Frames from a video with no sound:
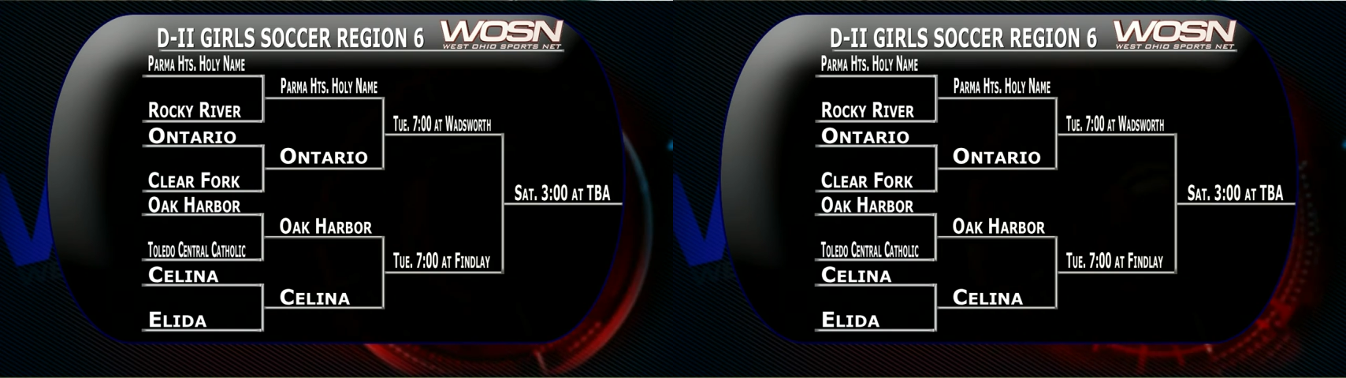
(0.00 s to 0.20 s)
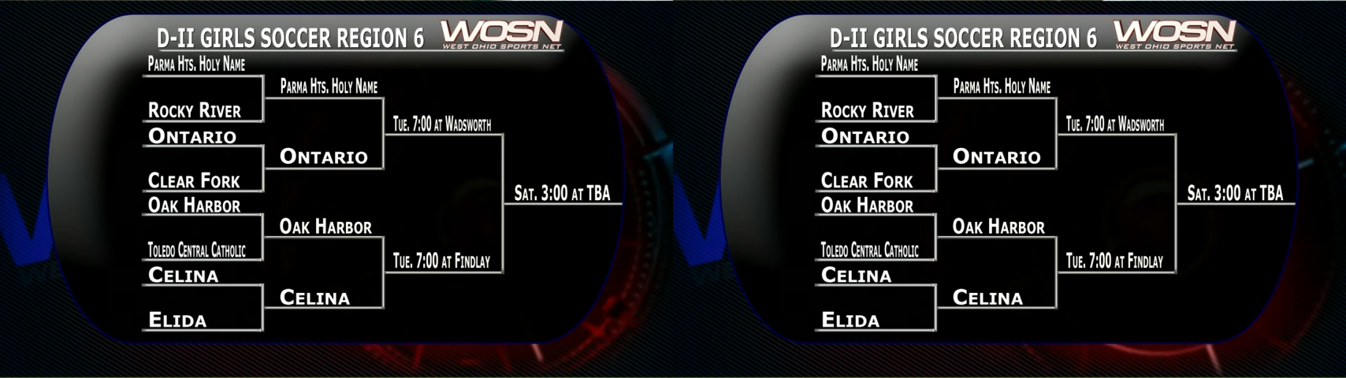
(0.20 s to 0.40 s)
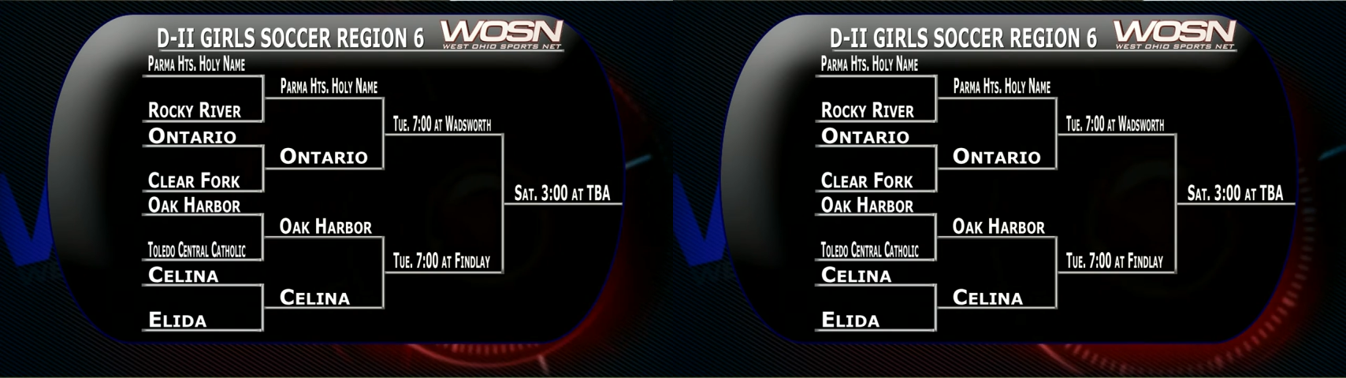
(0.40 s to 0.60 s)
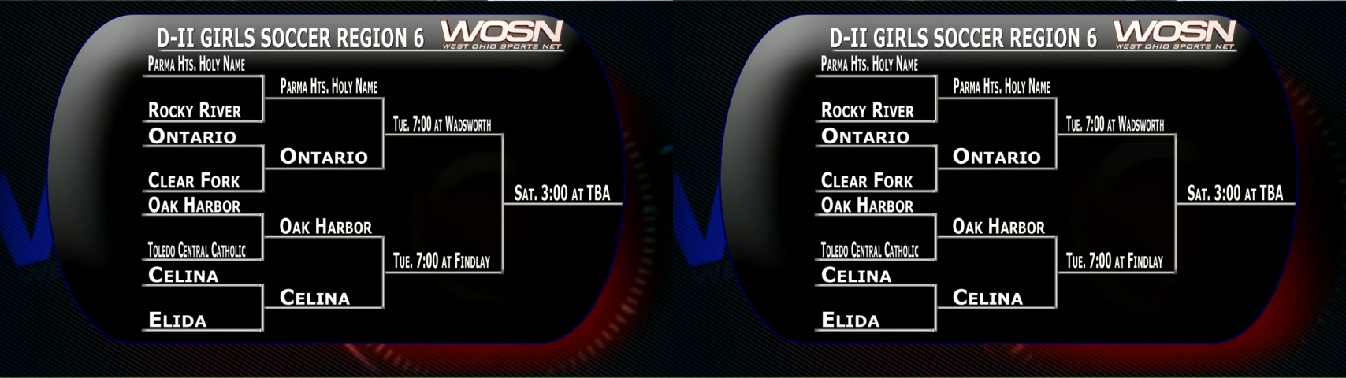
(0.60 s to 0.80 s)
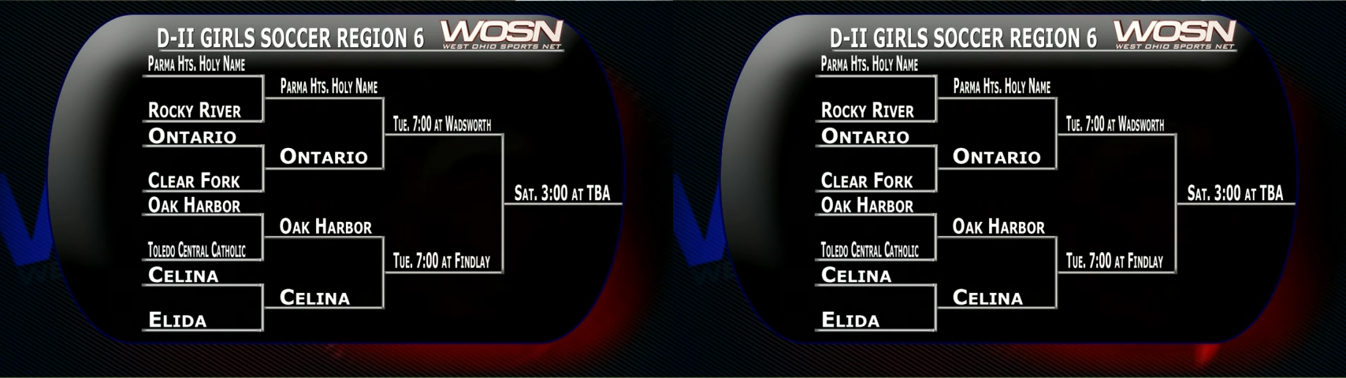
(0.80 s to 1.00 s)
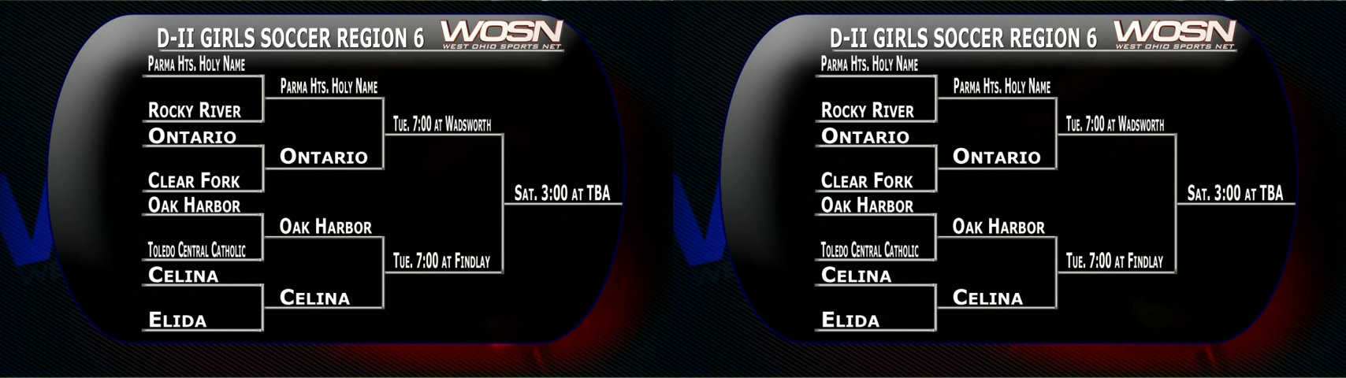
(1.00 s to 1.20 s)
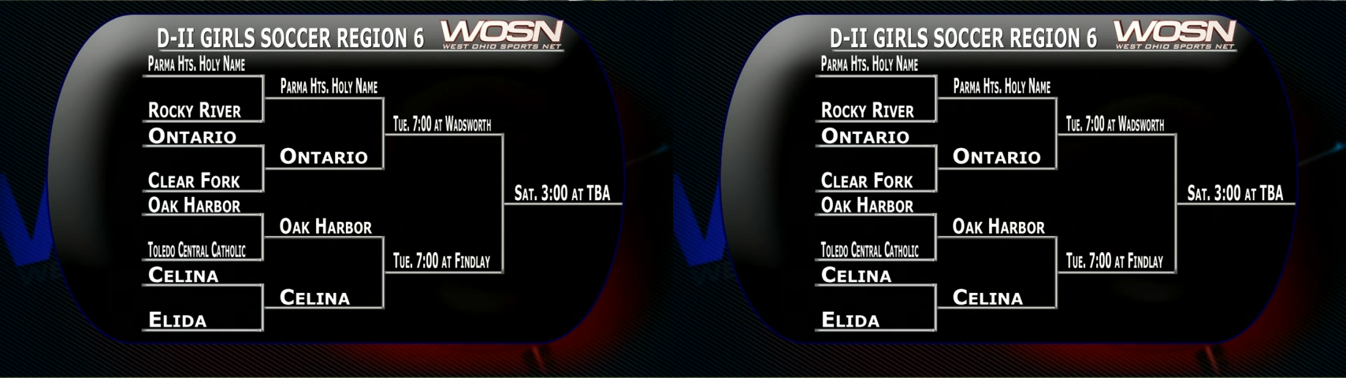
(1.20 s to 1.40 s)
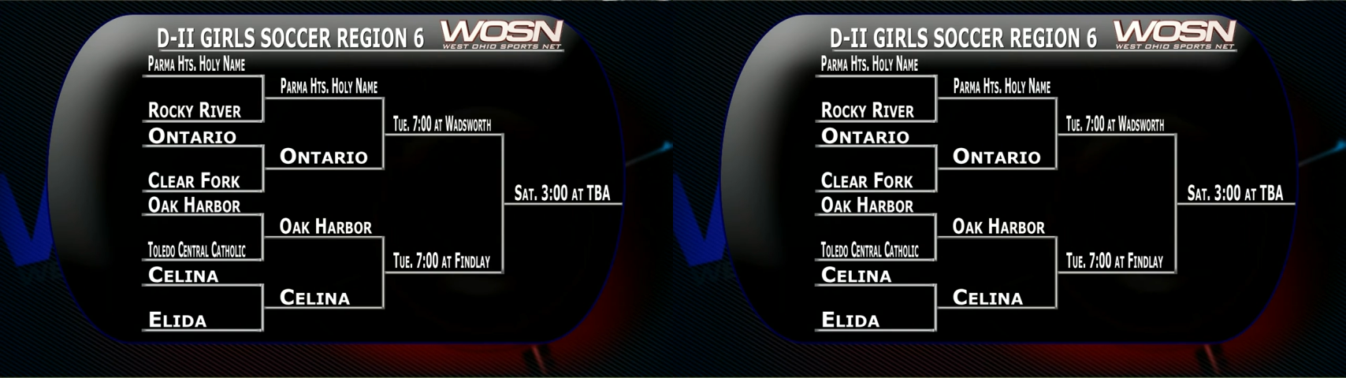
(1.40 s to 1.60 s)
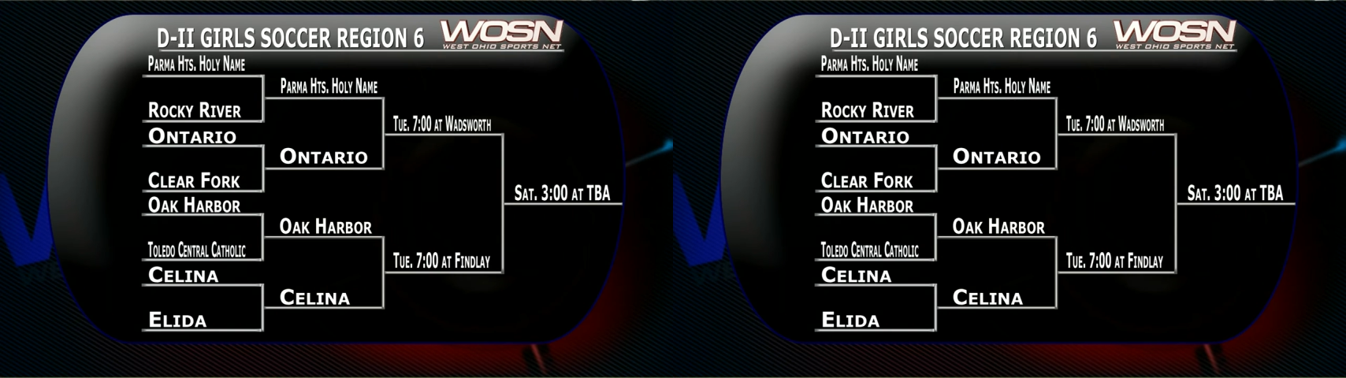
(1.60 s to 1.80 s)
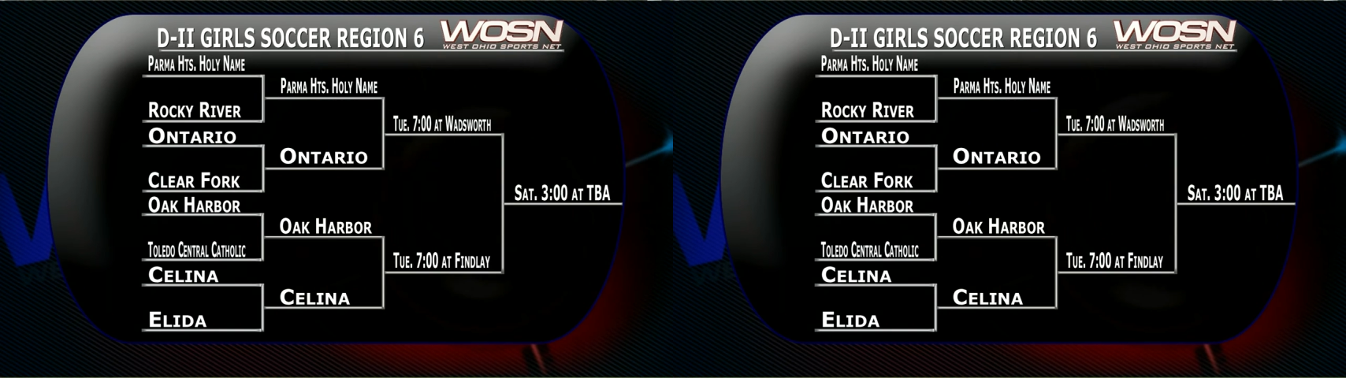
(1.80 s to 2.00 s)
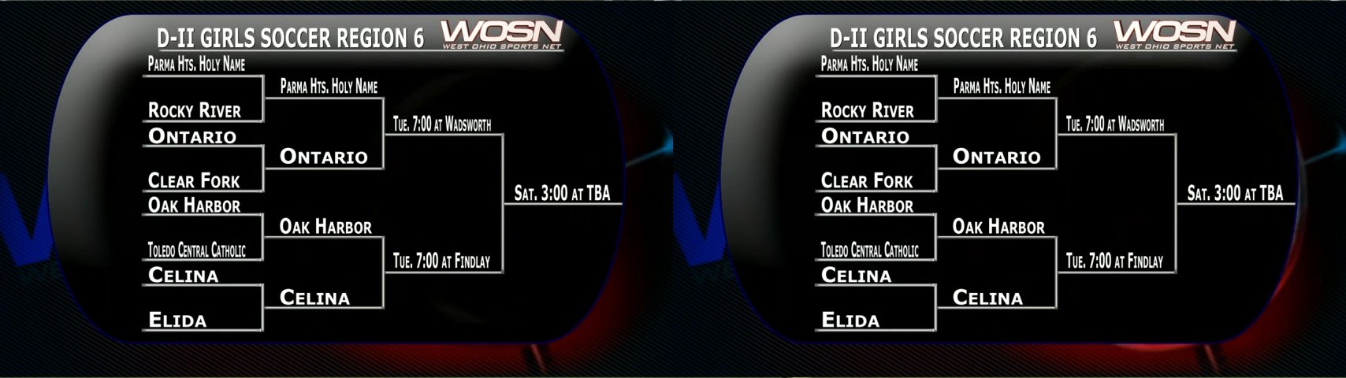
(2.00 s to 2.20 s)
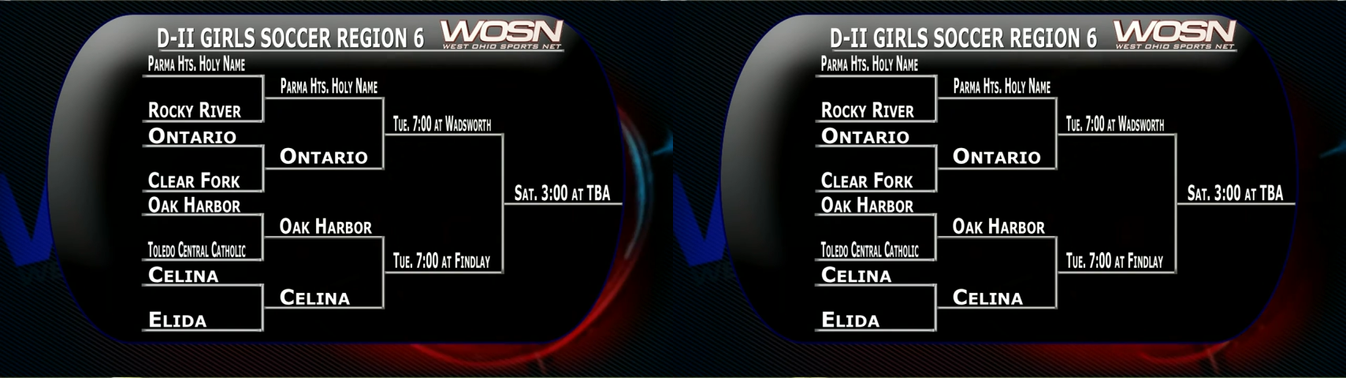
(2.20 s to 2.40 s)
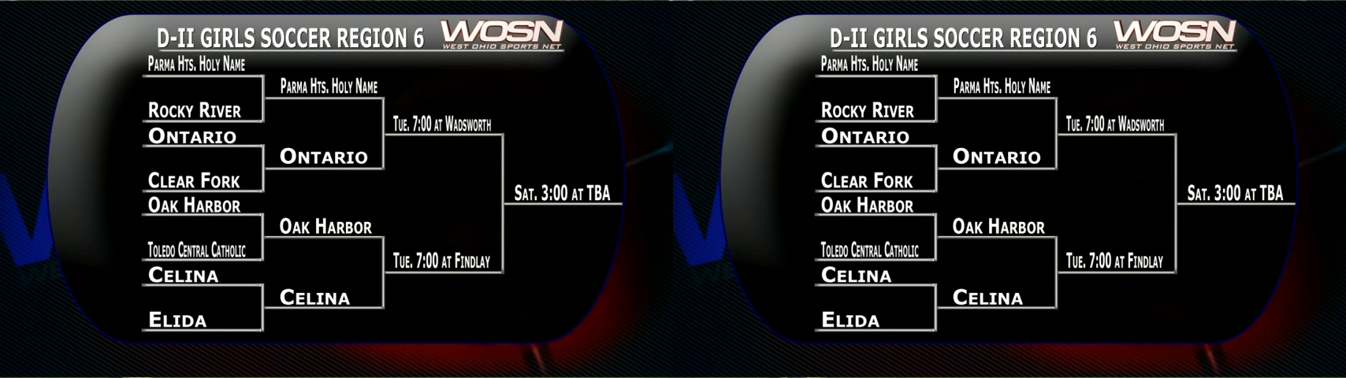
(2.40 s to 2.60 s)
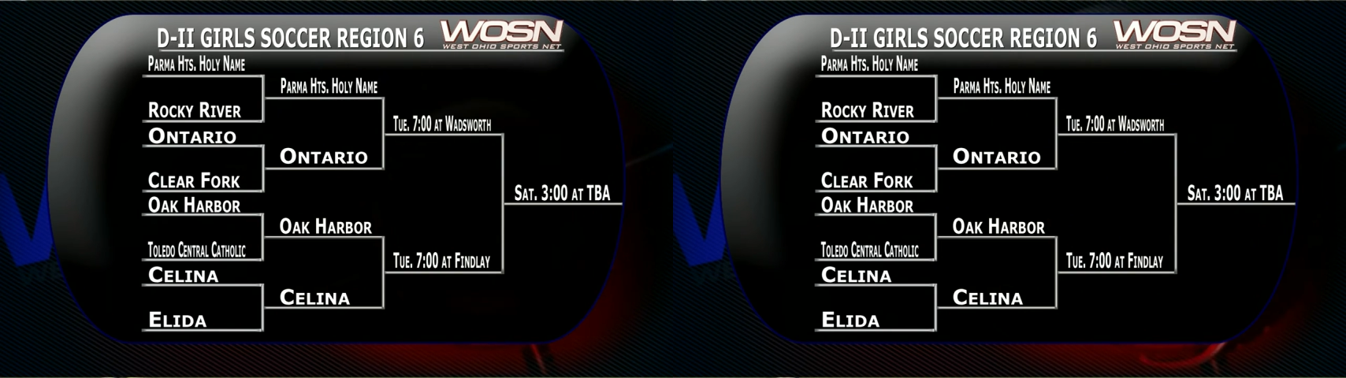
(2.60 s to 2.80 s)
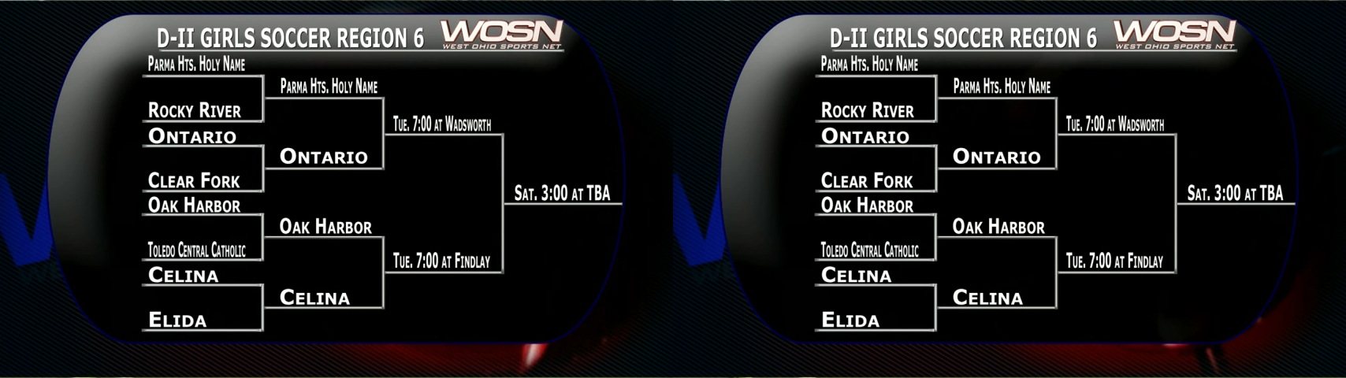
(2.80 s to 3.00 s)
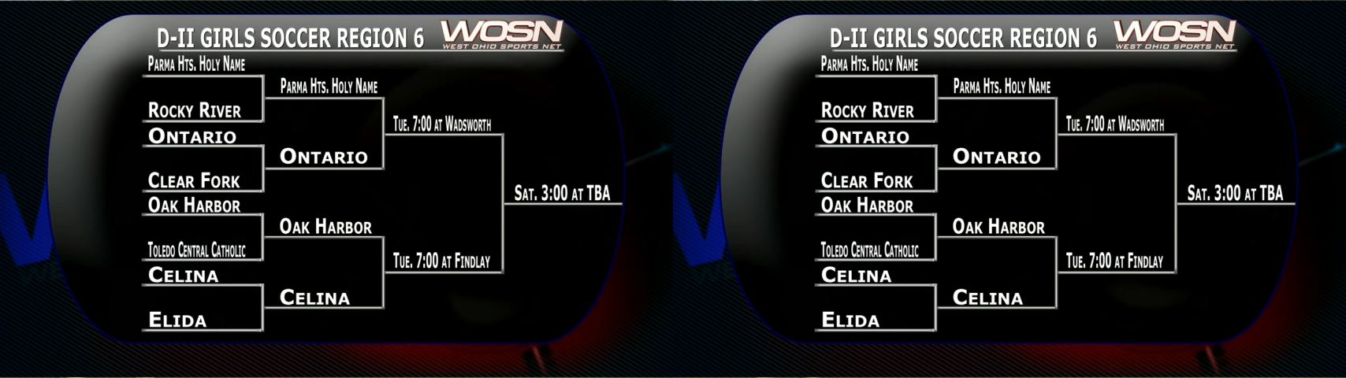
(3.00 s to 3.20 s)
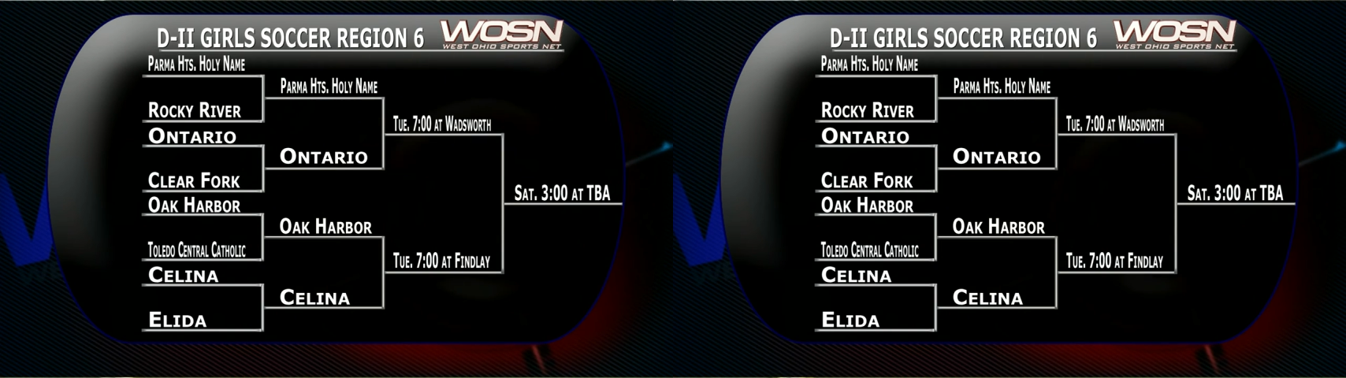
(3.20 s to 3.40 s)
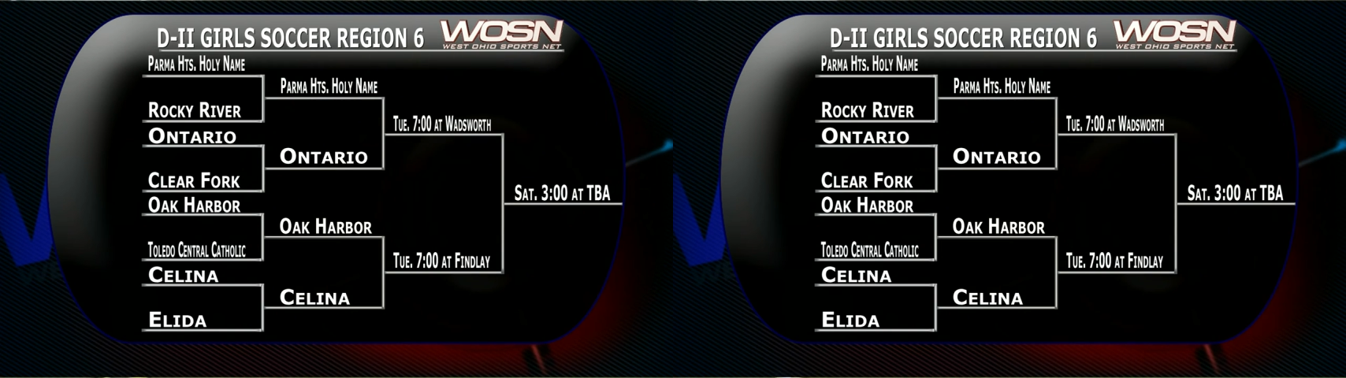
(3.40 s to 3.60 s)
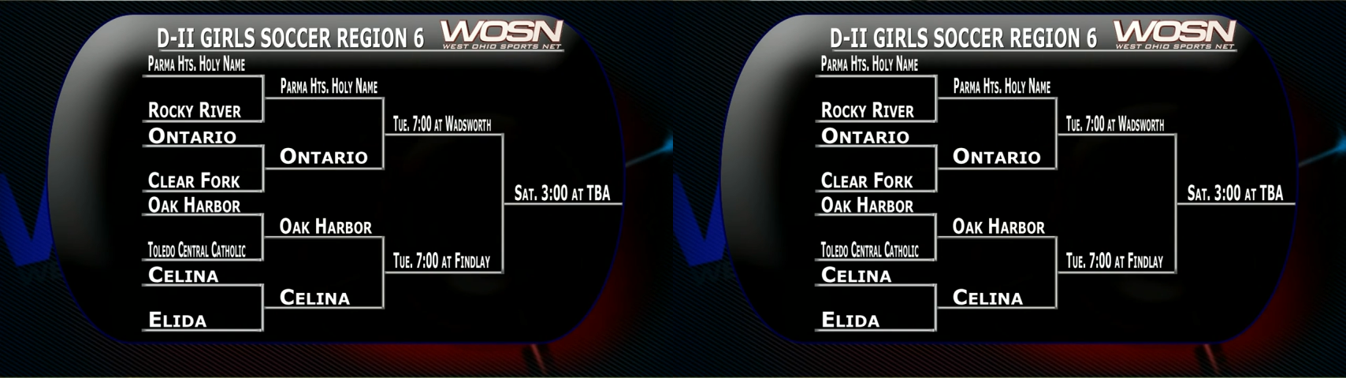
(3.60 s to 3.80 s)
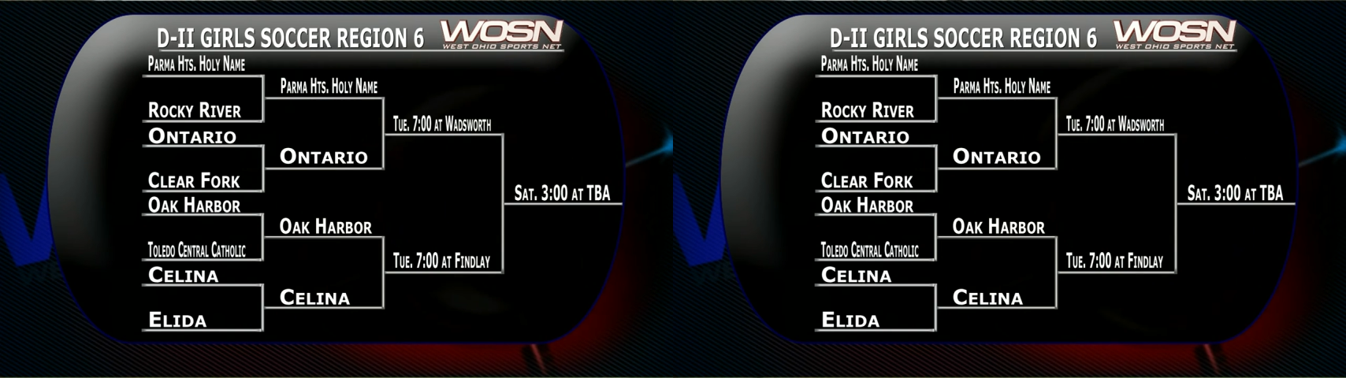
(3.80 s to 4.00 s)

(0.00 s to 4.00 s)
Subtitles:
No face is visible, so there are no lips to read.